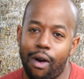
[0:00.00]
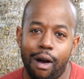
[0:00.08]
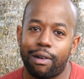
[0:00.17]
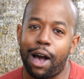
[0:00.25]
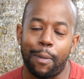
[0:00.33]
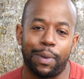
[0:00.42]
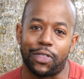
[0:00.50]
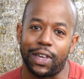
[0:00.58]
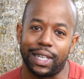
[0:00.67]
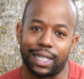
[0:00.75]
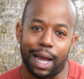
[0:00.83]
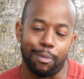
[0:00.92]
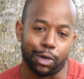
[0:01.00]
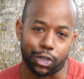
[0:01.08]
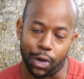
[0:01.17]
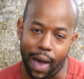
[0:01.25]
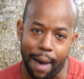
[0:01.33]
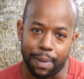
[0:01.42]
are a couple of things that I'm not
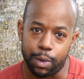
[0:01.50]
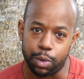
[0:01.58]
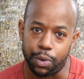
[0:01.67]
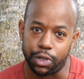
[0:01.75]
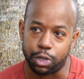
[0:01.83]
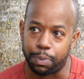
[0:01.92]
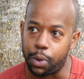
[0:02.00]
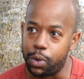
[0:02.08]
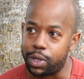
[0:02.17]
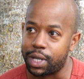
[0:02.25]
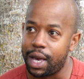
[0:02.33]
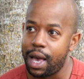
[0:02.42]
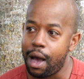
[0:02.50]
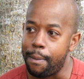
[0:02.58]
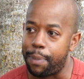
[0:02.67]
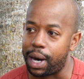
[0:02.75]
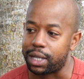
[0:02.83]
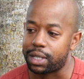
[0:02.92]
so happy with this board,
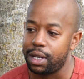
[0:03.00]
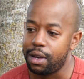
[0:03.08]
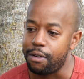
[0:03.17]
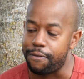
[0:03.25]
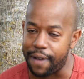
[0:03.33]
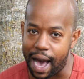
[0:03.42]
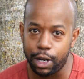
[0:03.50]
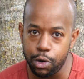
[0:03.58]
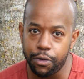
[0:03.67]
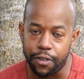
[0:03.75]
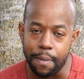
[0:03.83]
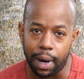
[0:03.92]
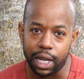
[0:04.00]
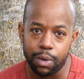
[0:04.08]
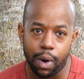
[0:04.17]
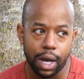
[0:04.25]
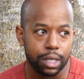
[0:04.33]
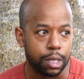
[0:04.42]
but value for money
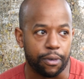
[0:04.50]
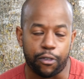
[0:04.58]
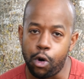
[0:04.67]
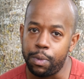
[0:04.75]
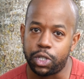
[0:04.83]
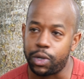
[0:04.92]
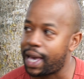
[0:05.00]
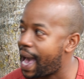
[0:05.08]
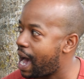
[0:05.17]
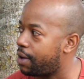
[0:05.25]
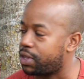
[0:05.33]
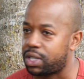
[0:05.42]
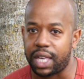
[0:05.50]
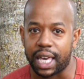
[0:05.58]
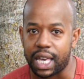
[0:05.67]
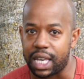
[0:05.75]
wise, the performance you get out of this thing